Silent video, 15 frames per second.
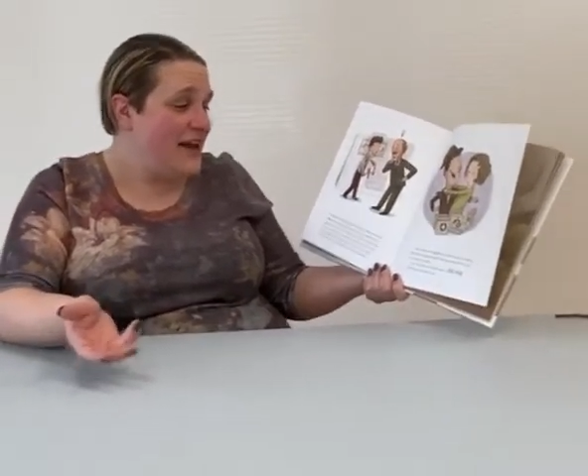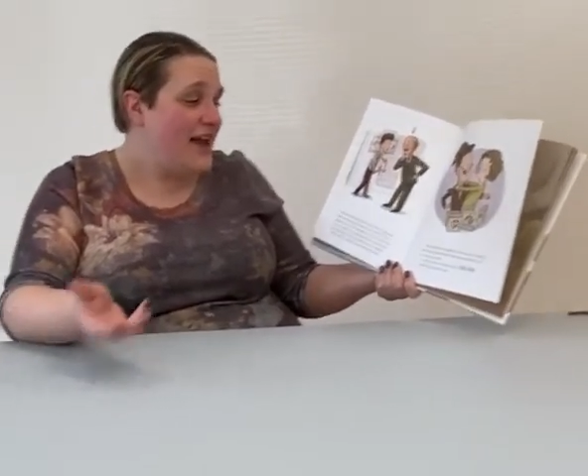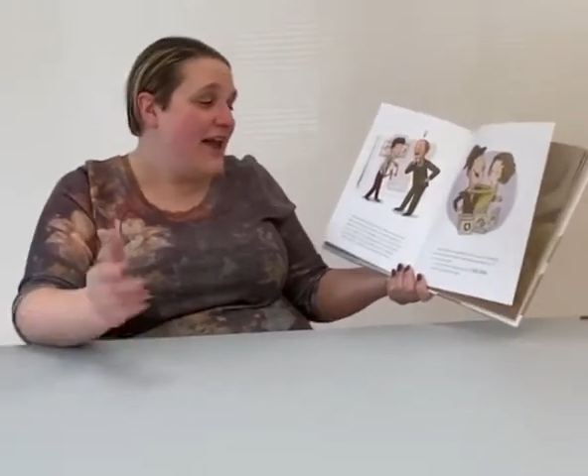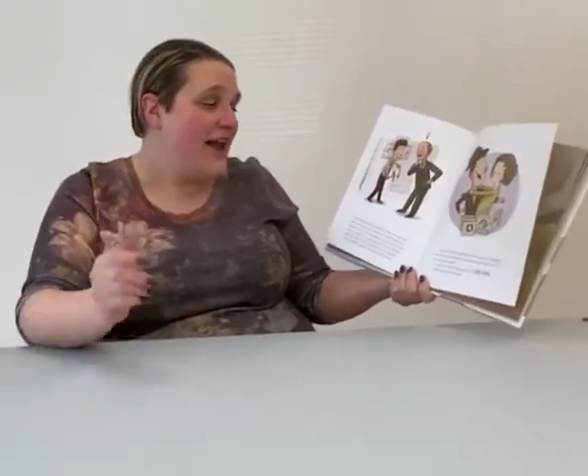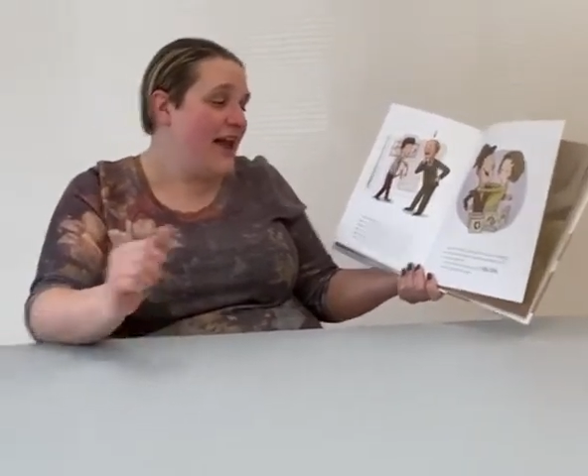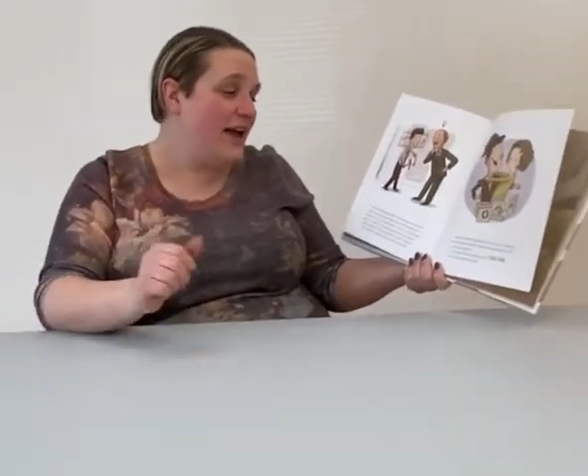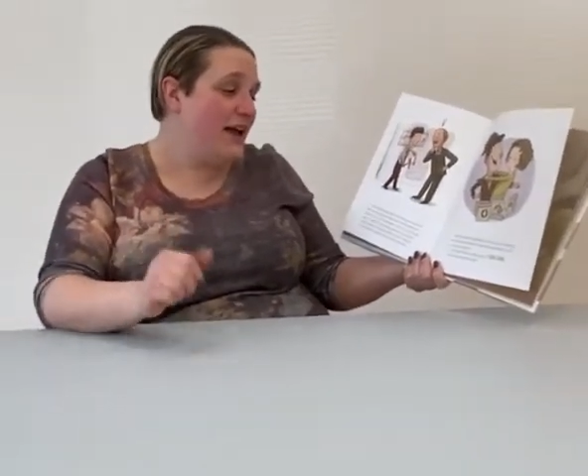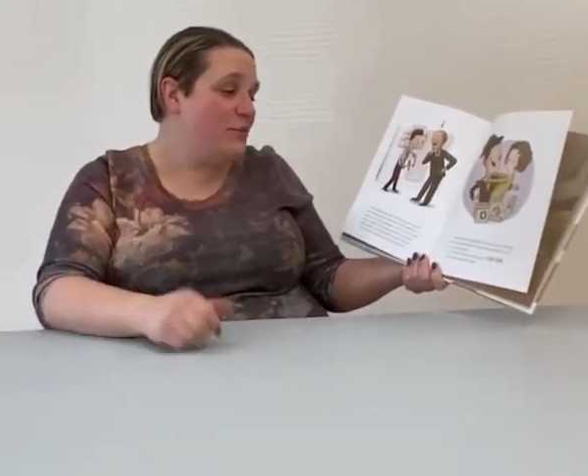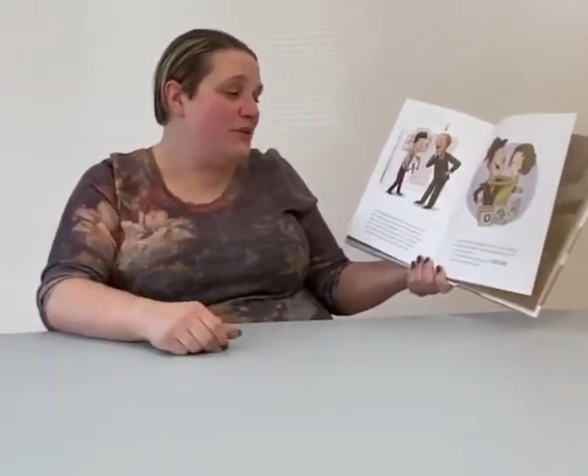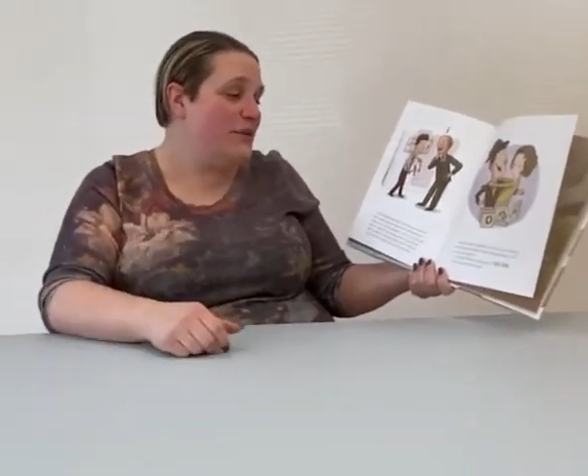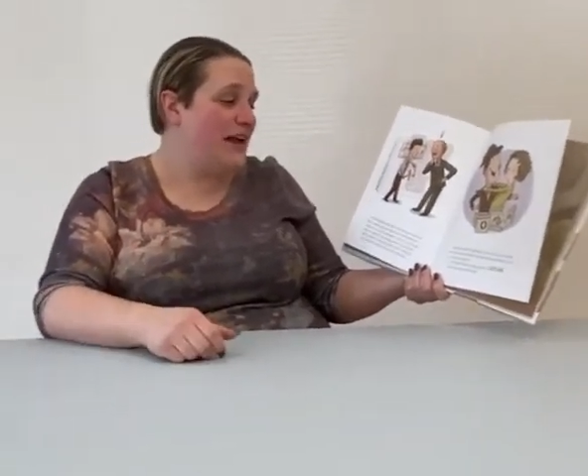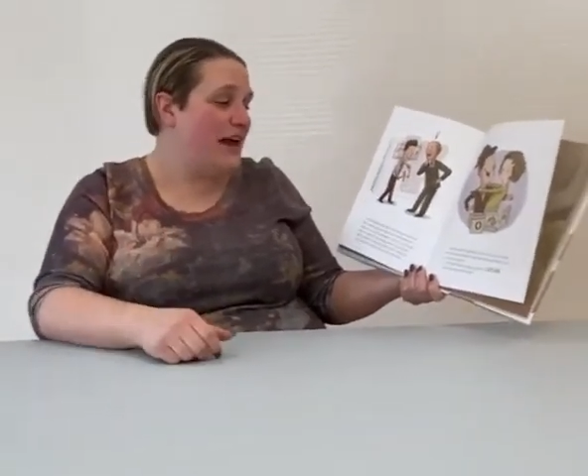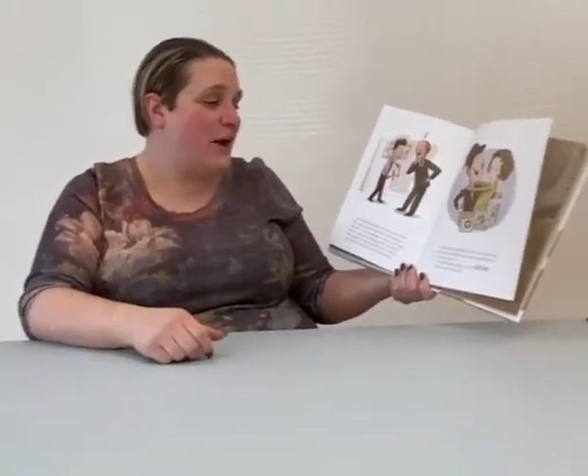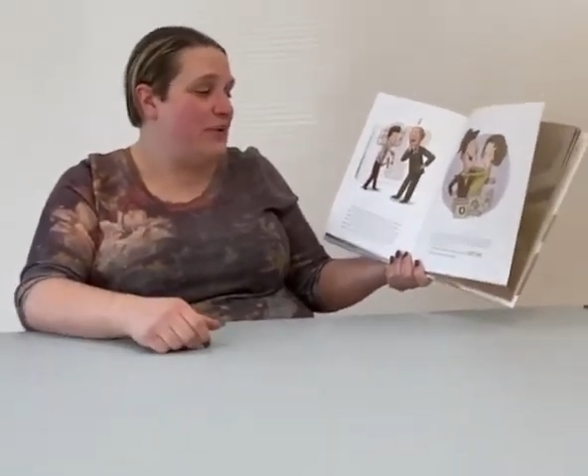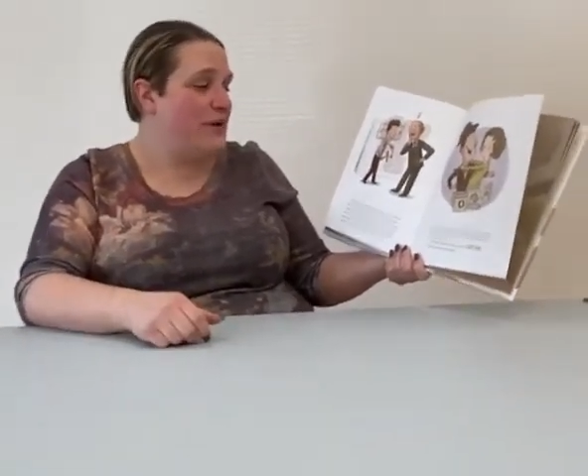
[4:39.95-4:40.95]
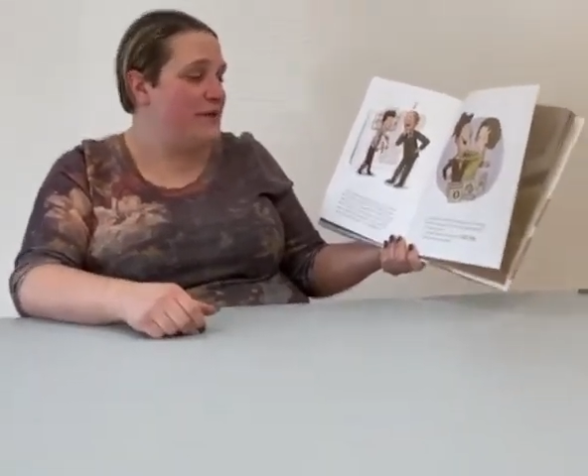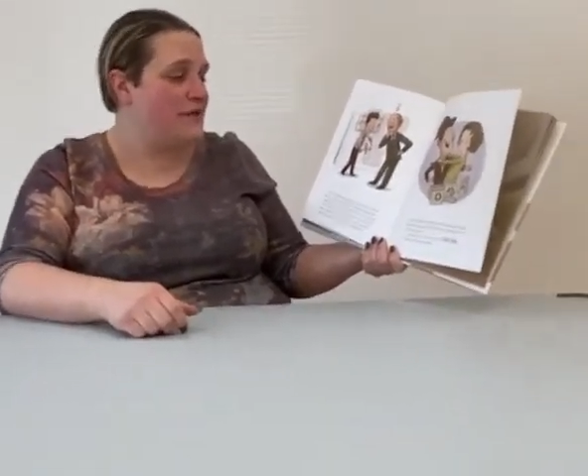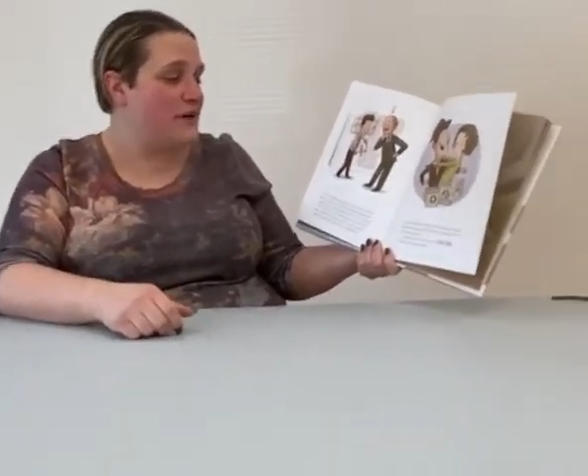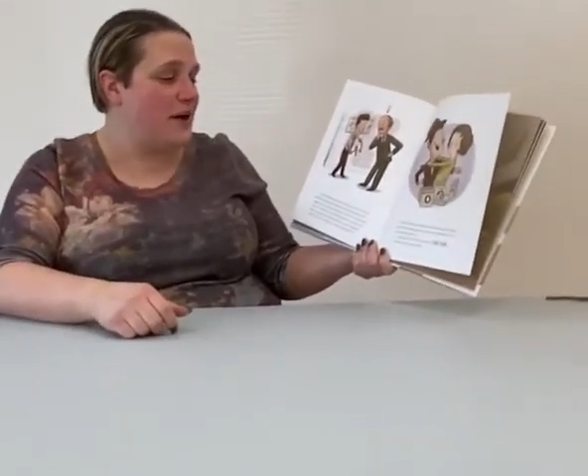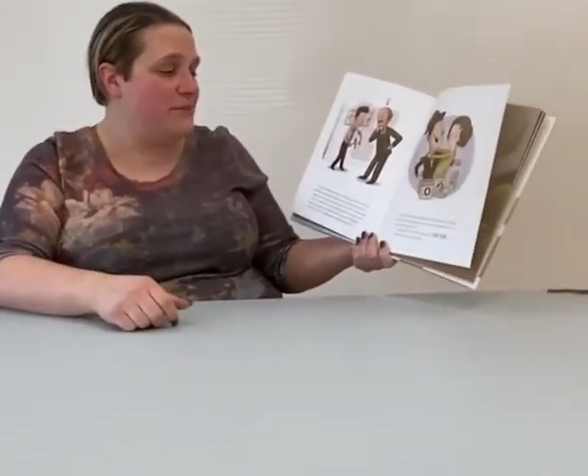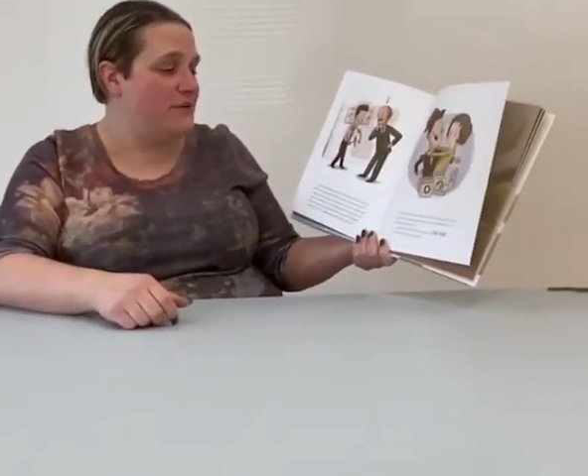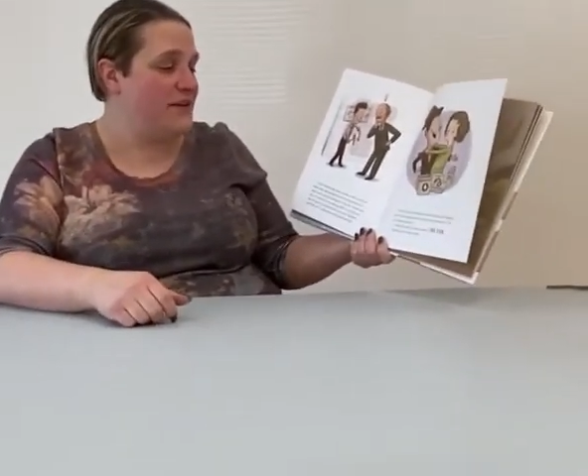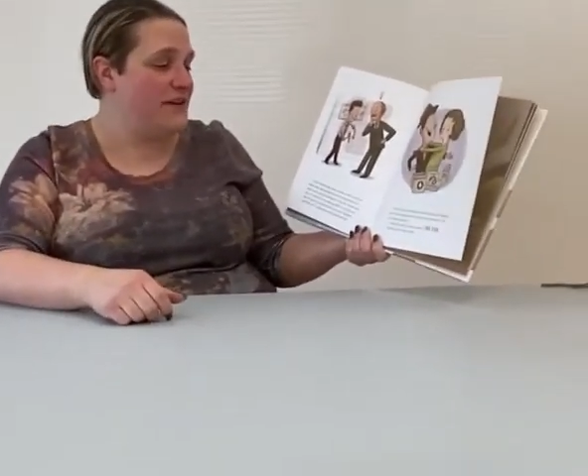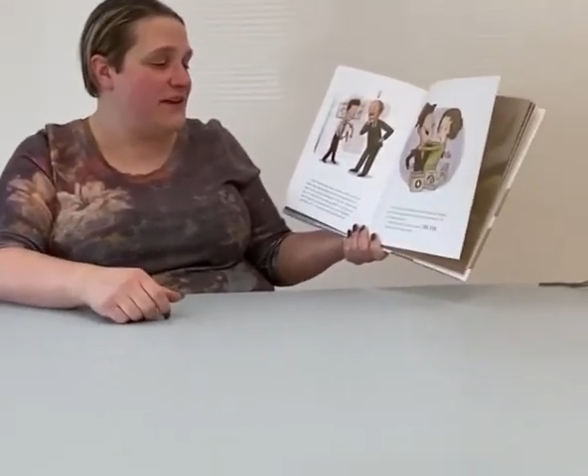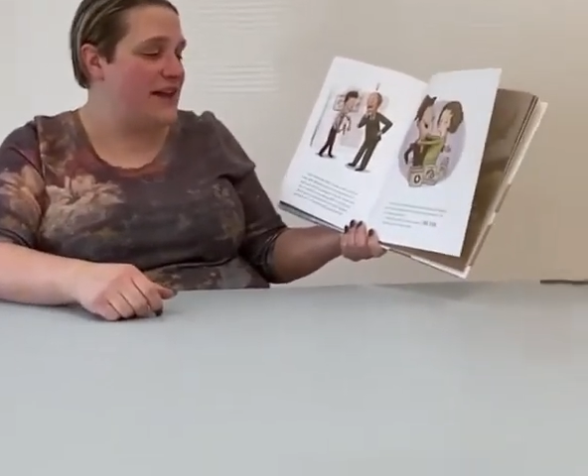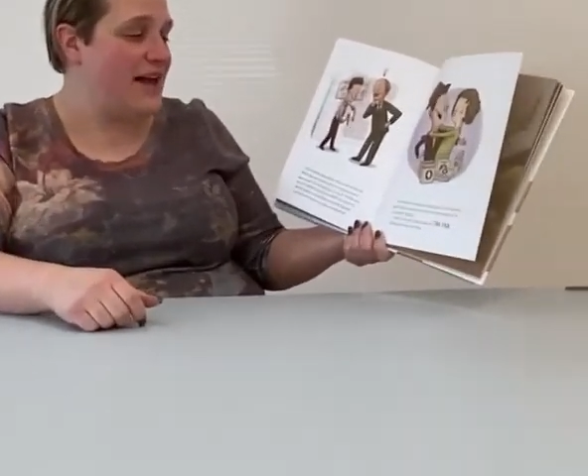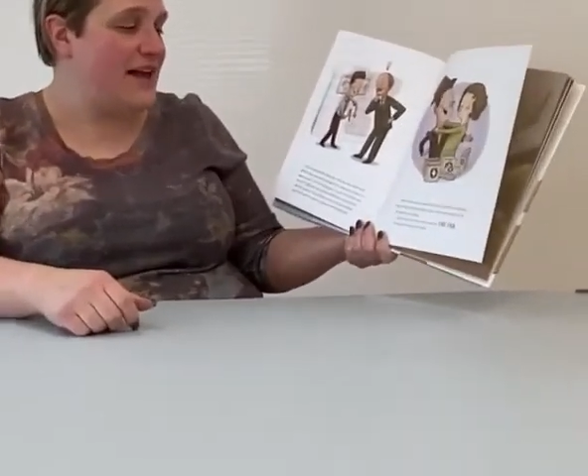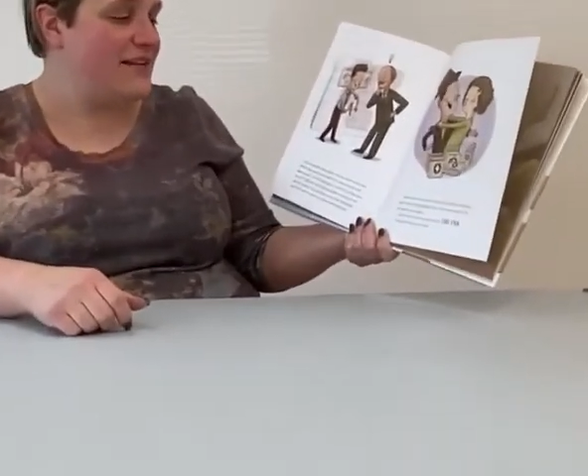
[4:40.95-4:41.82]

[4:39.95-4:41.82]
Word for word: And with that, we have come to the end.